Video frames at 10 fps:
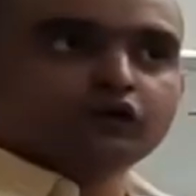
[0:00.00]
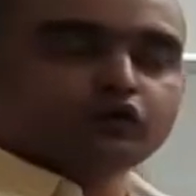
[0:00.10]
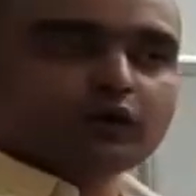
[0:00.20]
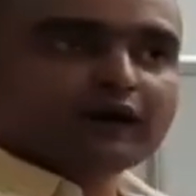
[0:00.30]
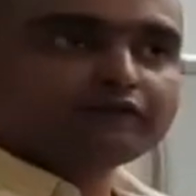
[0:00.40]

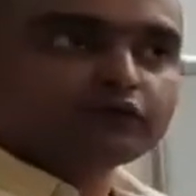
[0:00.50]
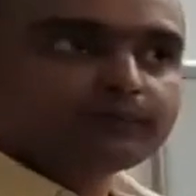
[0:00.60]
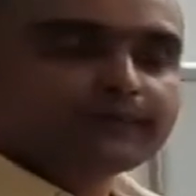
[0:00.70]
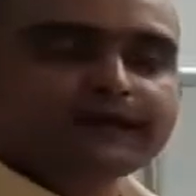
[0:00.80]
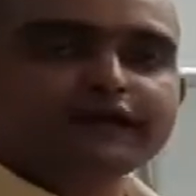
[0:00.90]
you have to
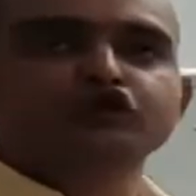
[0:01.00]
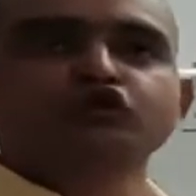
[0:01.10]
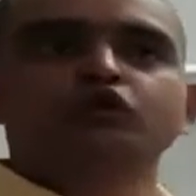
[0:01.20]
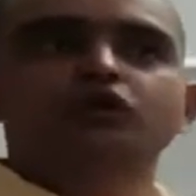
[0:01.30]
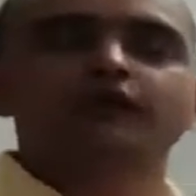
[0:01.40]
make
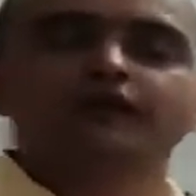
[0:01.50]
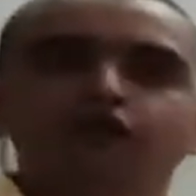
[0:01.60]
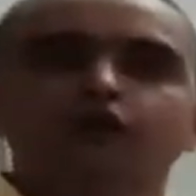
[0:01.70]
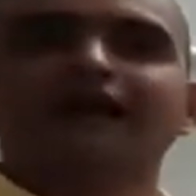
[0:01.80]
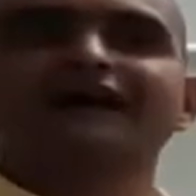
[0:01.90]
sure that
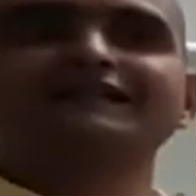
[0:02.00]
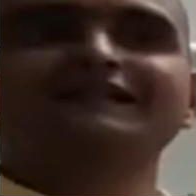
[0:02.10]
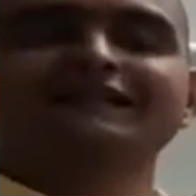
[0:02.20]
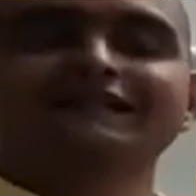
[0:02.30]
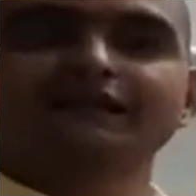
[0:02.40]
you are
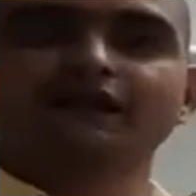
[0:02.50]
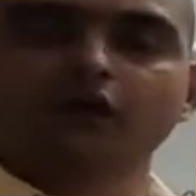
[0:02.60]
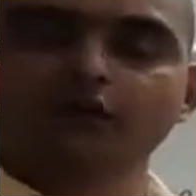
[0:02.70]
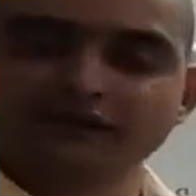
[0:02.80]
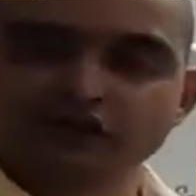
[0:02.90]
answering the
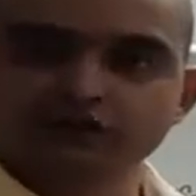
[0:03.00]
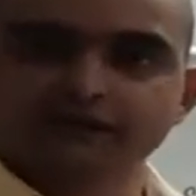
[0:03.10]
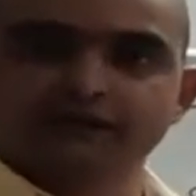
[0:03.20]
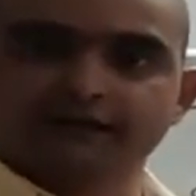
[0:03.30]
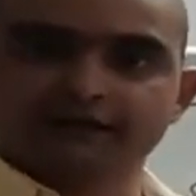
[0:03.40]

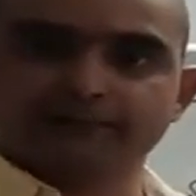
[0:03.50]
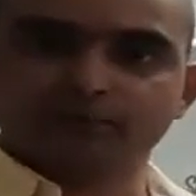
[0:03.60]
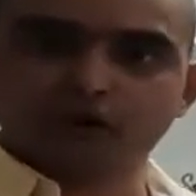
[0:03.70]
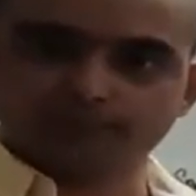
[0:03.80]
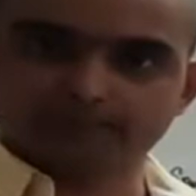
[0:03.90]
question in an
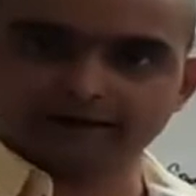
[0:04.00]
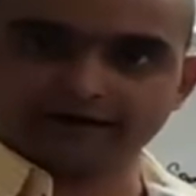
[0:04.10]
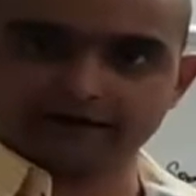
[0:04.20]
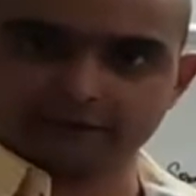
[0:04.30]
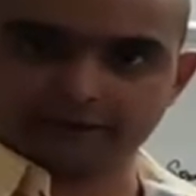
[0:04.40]

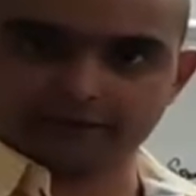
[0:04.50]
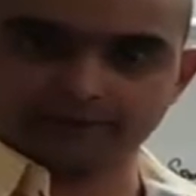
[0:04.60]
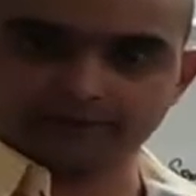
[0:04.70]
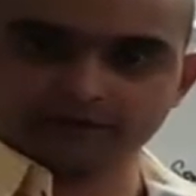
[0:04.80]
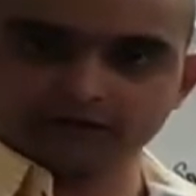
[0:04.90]
appropriate way.
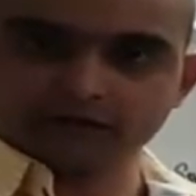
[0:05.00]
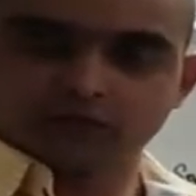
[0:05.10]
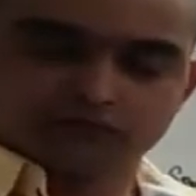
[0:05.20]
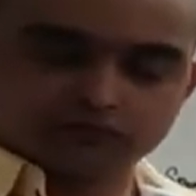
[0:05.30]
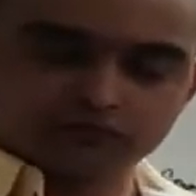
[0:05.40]

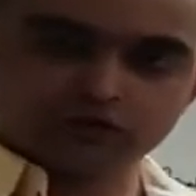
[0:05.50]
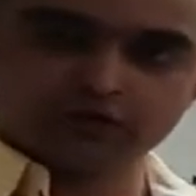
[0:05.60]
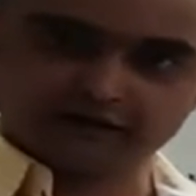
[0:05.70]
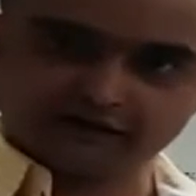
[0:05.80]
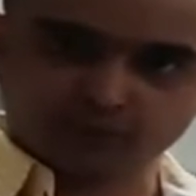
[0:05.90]
You
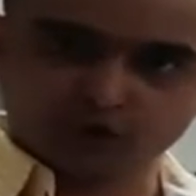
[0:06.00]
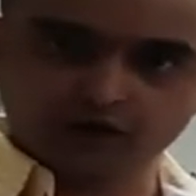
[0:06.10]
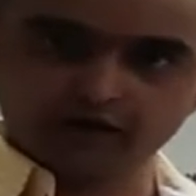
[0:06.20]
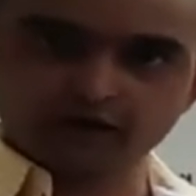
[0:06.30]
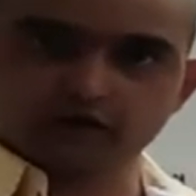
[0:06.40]
are
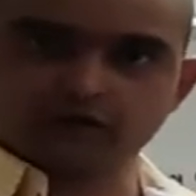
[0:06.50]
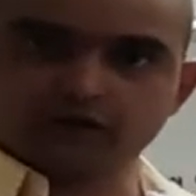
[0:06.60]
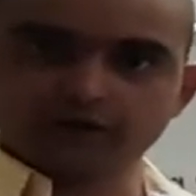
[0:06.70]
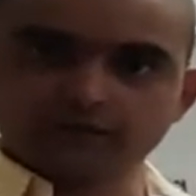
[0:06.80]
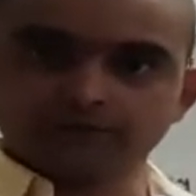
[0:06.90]
responding to
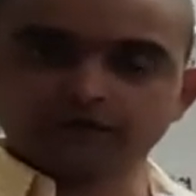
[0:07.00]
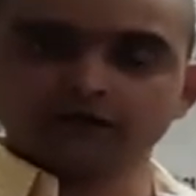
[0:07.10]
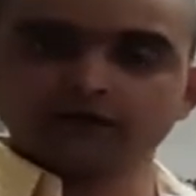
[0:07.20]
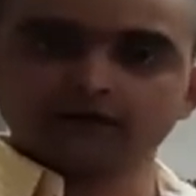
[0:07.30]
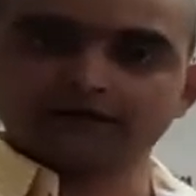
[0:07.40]
the
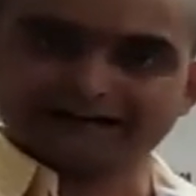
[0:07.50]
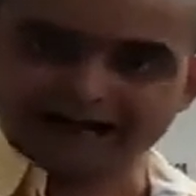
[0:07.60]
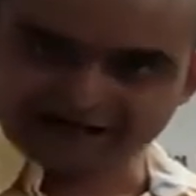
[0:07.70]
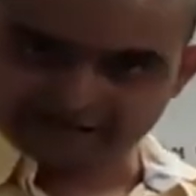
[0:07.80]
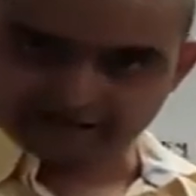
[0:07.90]

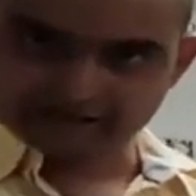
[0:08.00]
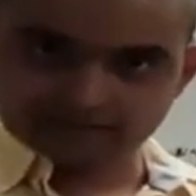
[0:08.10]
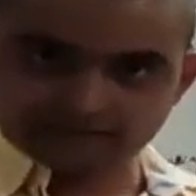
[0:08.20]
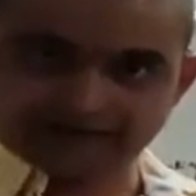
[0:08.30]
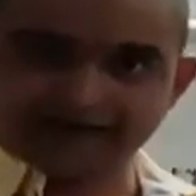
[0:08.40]
task
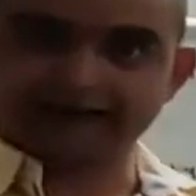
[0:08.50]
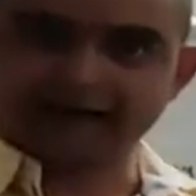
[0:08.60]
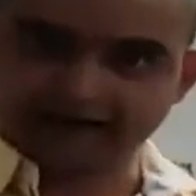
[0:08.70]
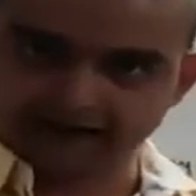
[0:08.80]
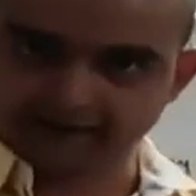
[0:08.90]
at
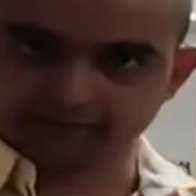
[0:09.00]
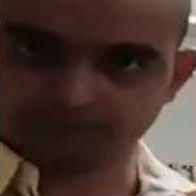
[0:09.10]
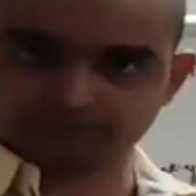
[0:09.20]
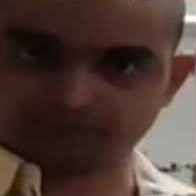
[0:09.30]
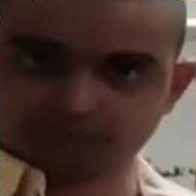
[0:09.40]
hand
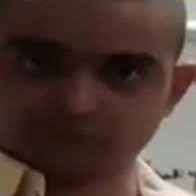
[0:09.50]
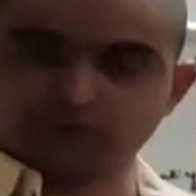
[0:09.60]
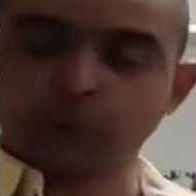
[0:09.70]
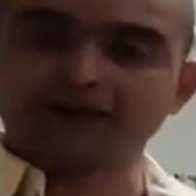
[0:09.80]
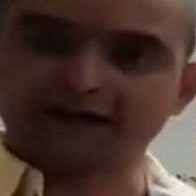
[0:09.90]

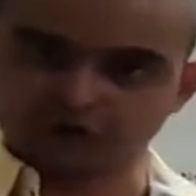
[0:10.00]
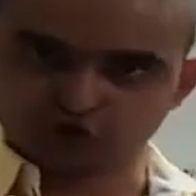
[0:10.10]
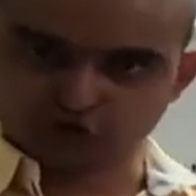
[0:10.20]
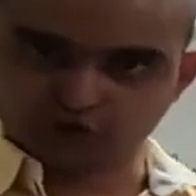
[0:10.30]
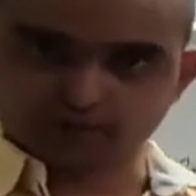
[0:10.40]
the way it
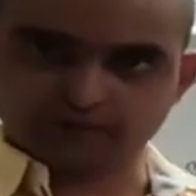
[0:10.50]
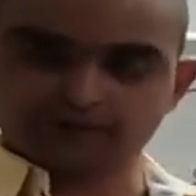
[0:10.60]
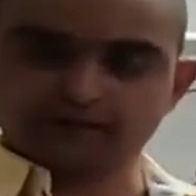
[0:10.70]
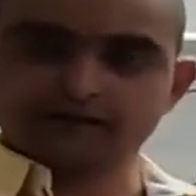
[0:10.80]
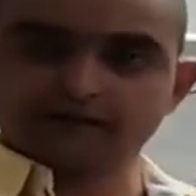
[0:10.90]
should be.
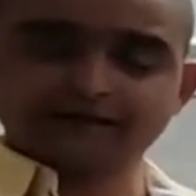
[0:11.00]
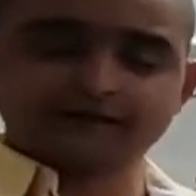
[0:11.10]
In